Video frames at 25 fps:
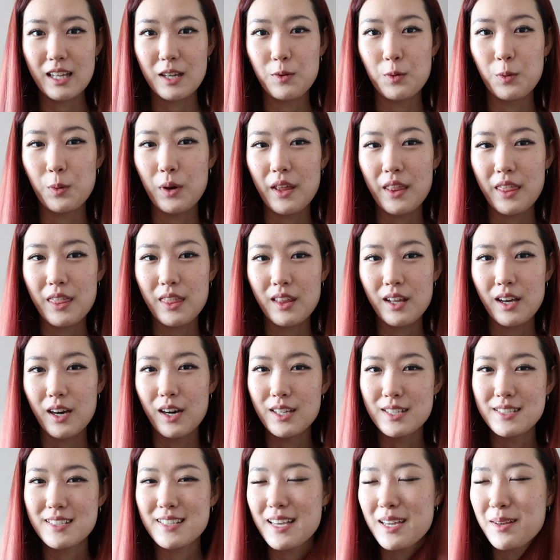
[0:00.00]
like with
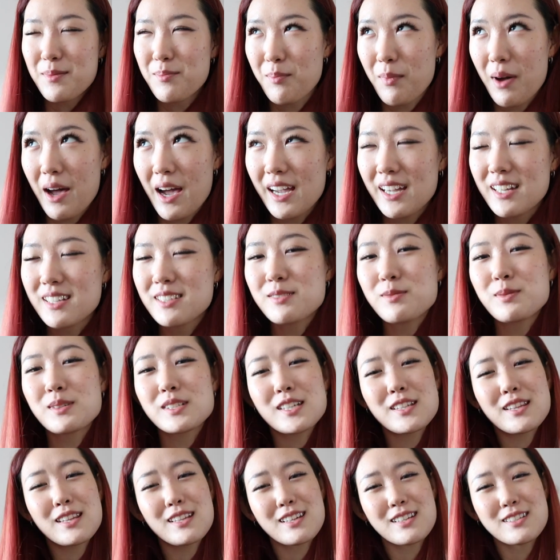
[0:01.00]
us in mind
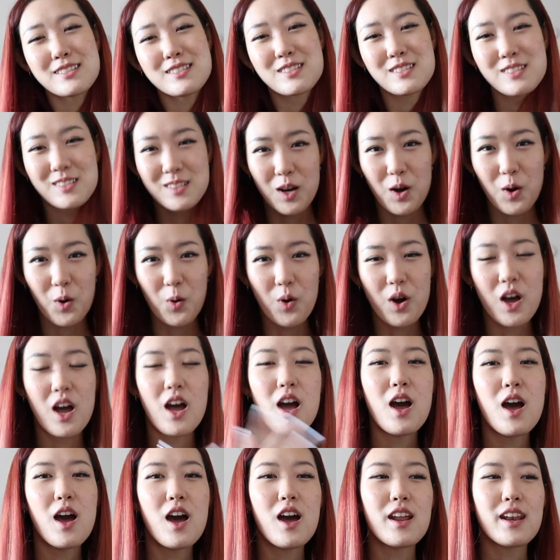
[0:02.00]
which i think is so
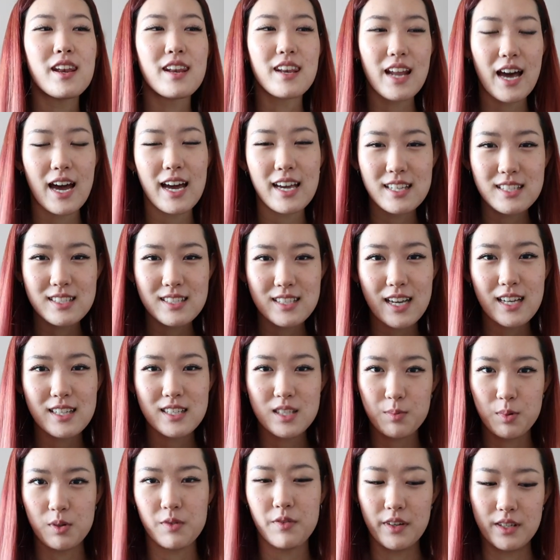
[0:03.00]
nice
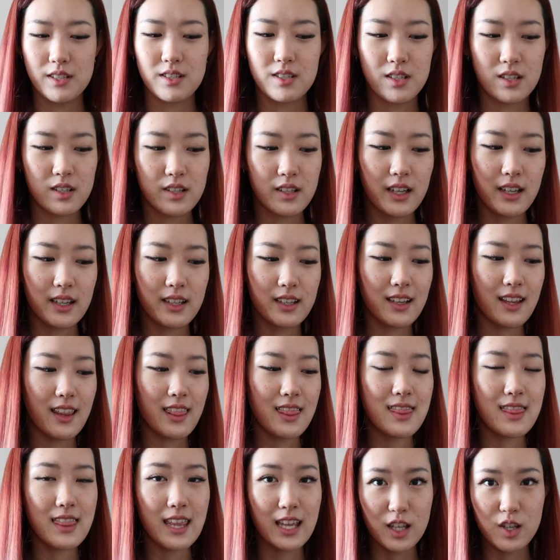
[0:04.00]
as a professor like
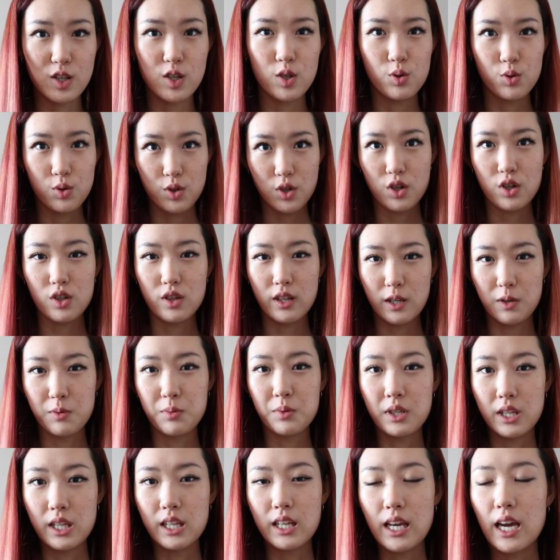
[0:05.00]
thank you you're like
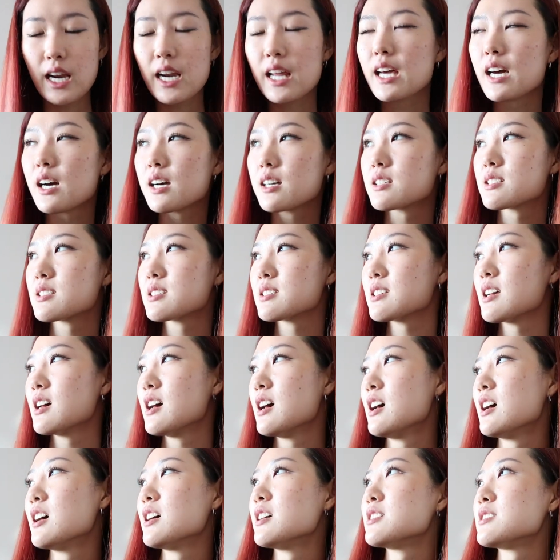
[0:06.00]
really getting us
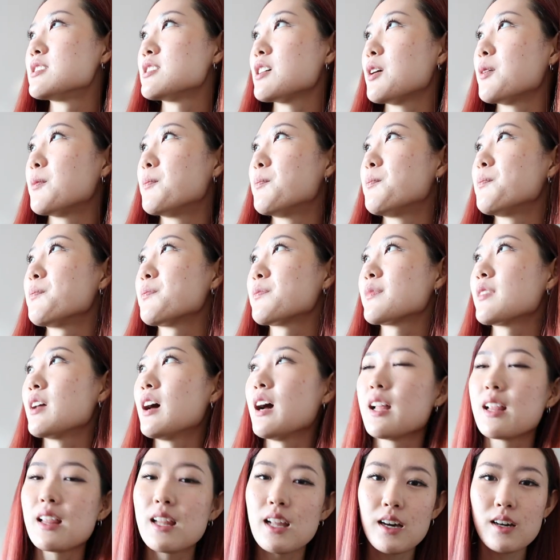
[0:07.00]
so
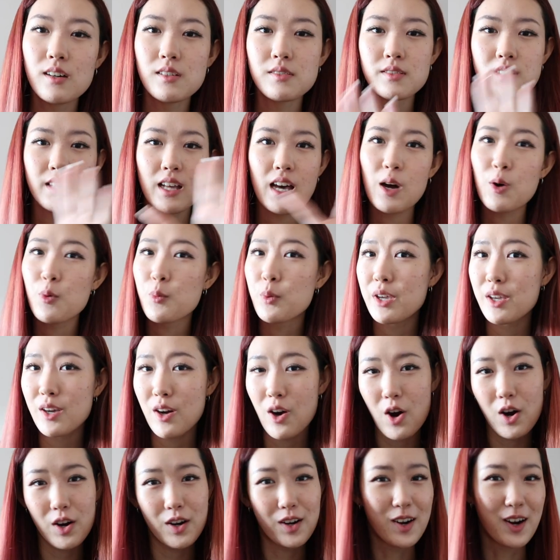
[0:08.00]
i love that we
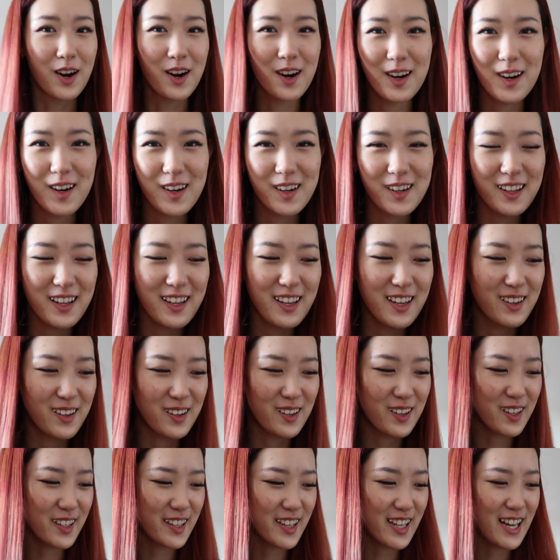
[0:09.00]
are heard in
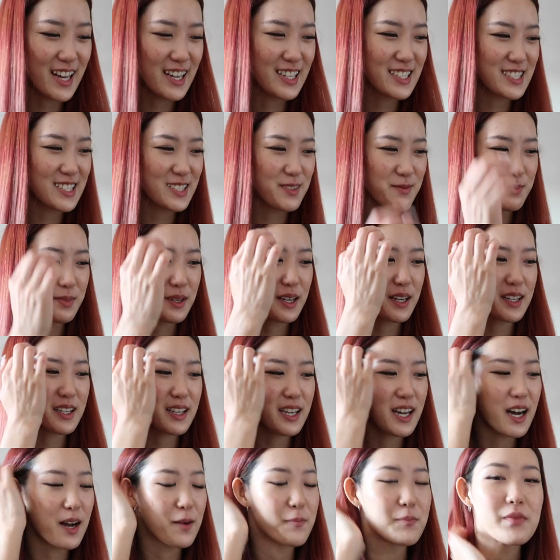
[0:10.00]
her class but
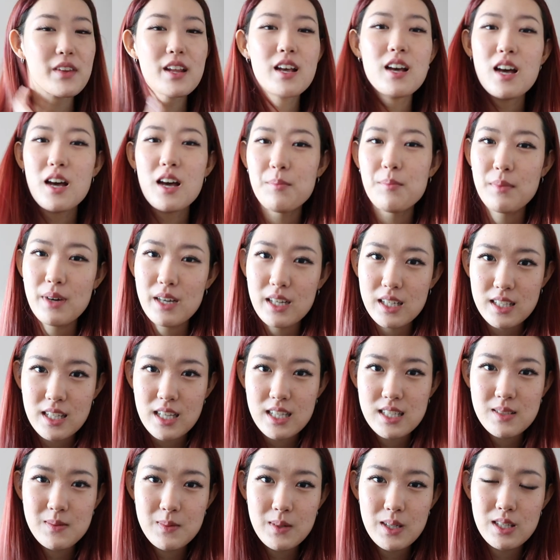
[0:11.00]
yeah my
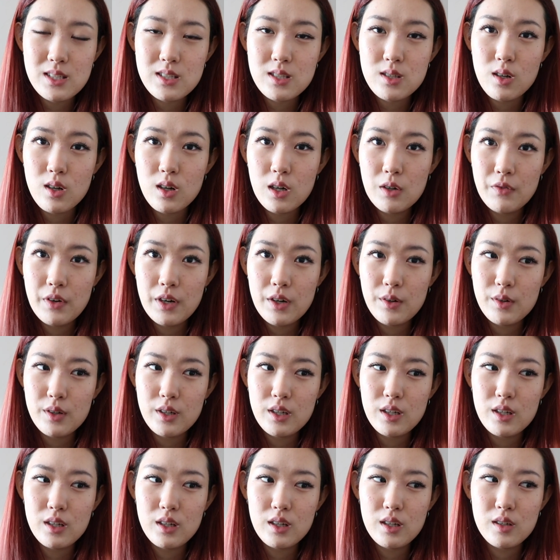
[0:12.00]
classmates are
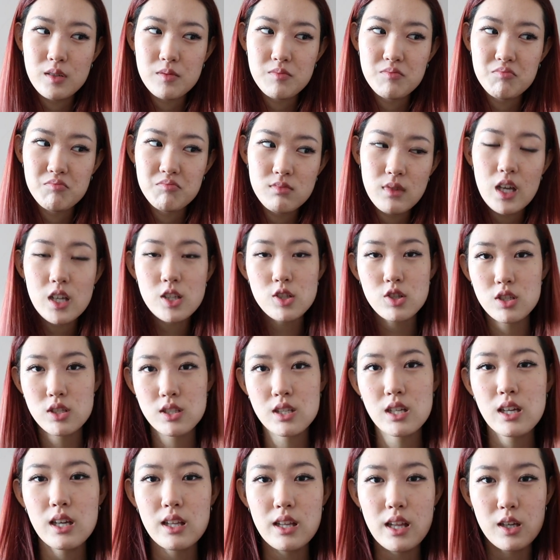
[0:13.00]
very
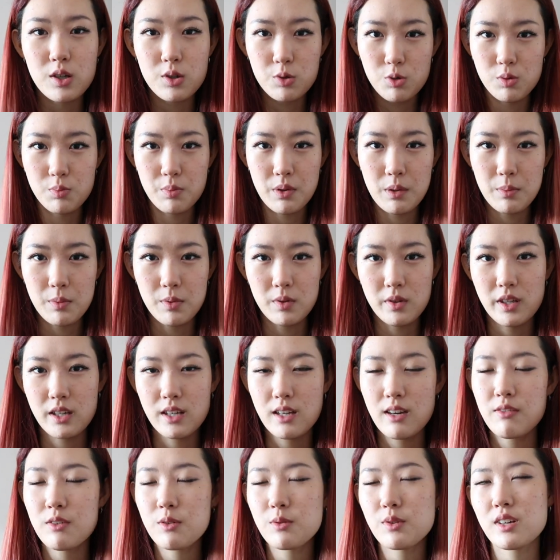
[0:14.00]
interesting and like cool people
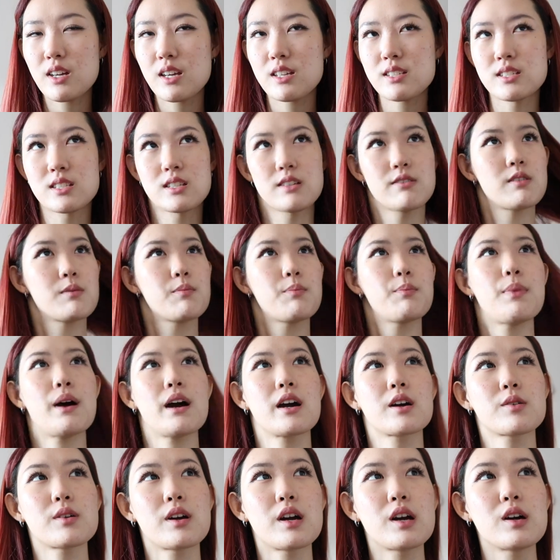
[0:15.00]
like everyone has a different
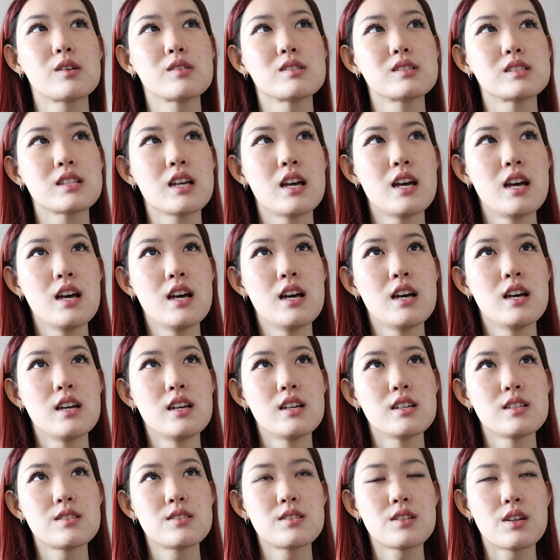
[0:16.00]
background
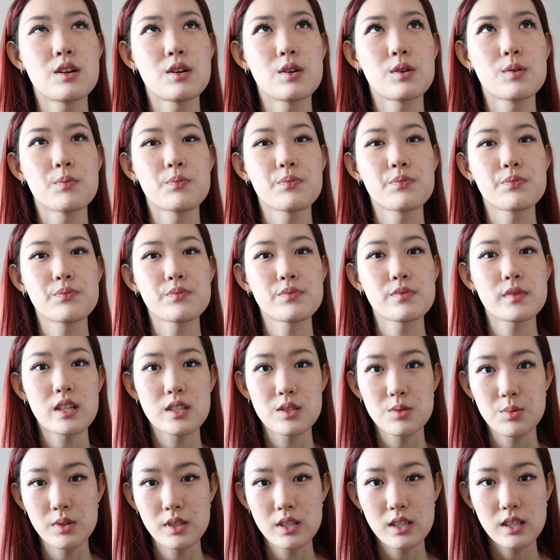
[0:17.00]
so
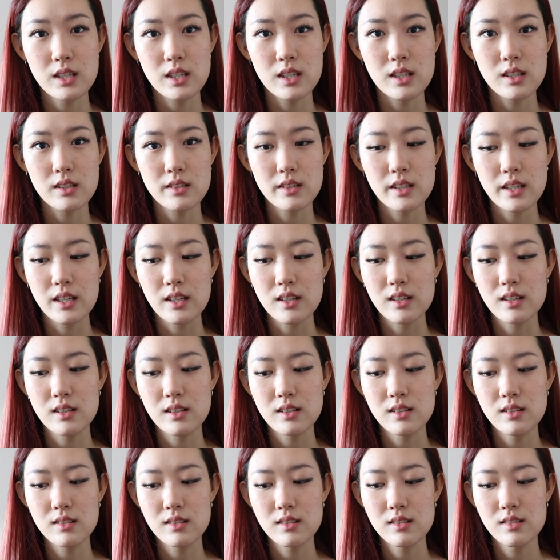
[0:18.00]
that's really like
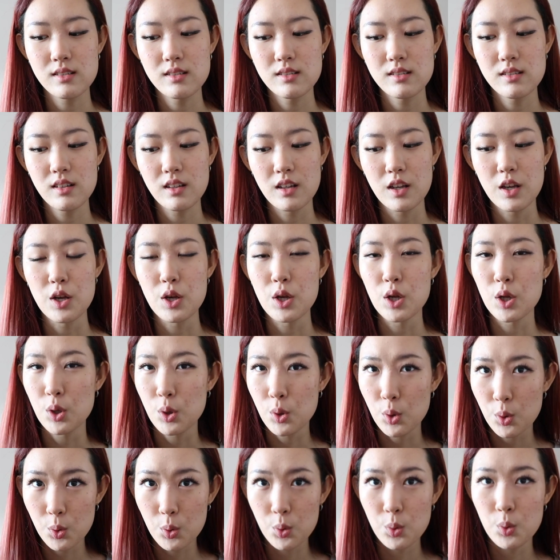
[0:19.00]

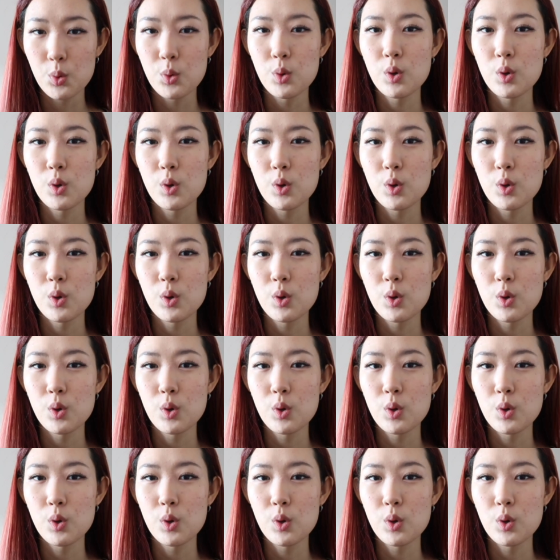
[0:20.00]
new